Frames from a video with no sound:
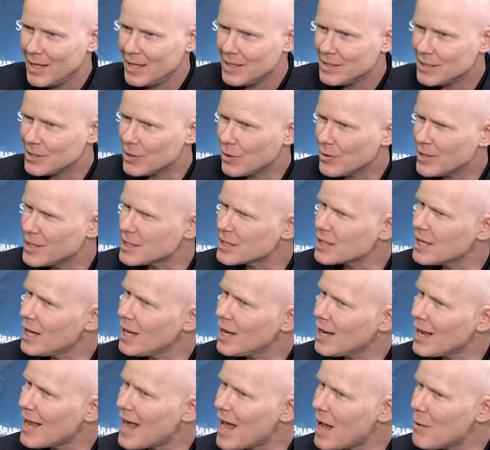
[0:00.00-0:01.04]
So this
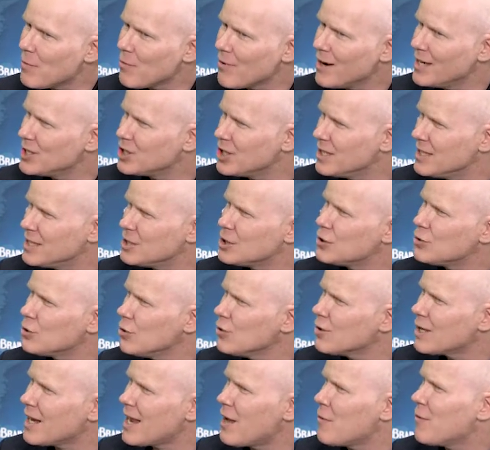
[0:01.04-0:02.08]
collaboration, this
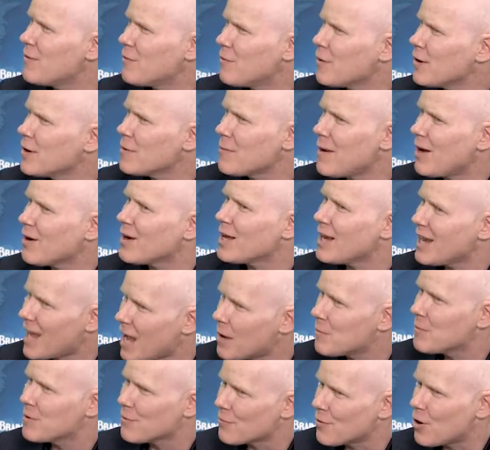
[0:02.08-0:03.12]
true we've heard about
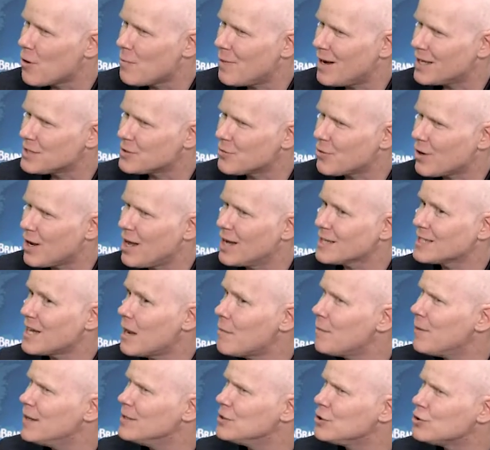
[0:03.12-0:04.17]
collaborative robots for a long
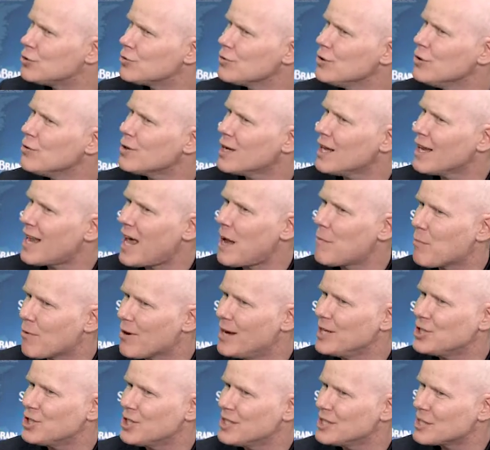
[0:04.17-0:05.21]
time, but true
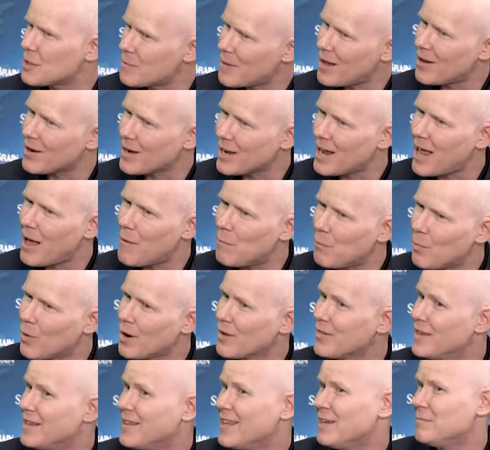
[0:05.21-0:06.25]
collaboration is about a lot
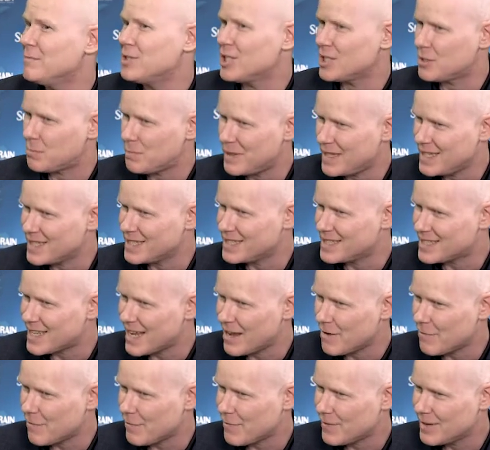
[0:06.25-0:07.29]
more than them just being
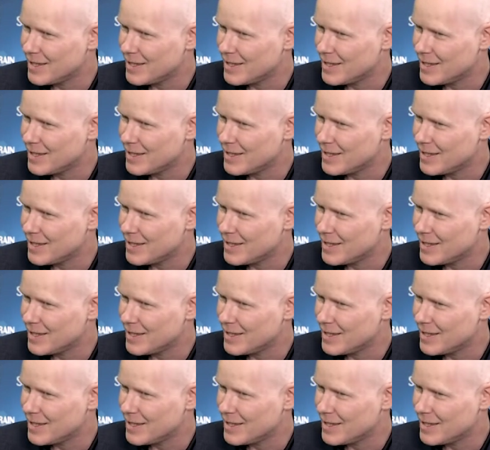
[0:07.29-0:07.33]
safe.